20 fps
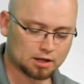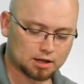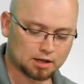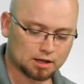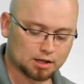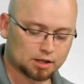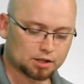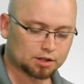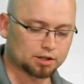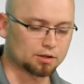
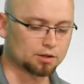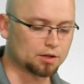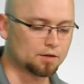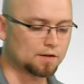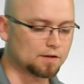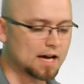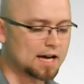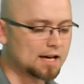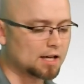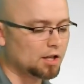So
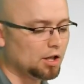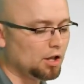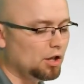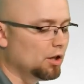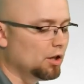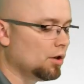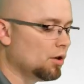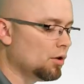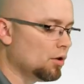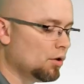you've got a
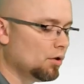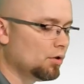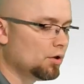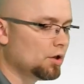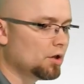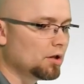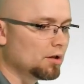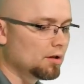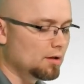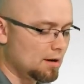
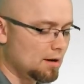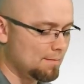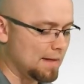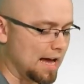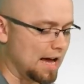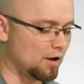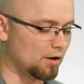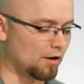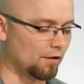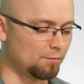huge
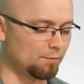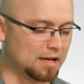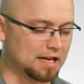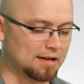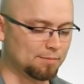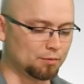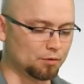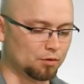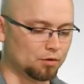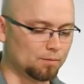amount of
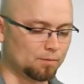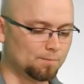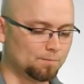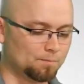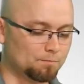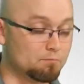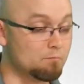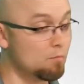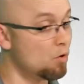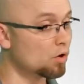people,
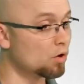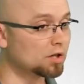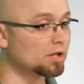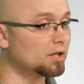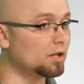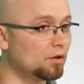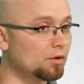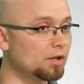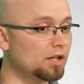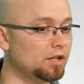more
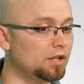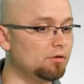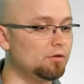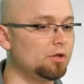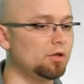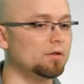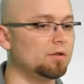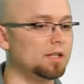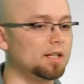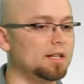so than you
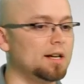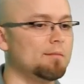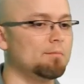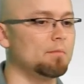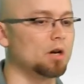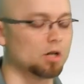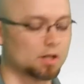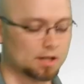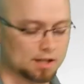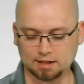do in an up
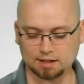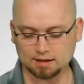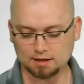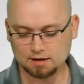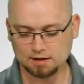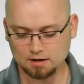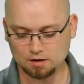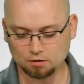market,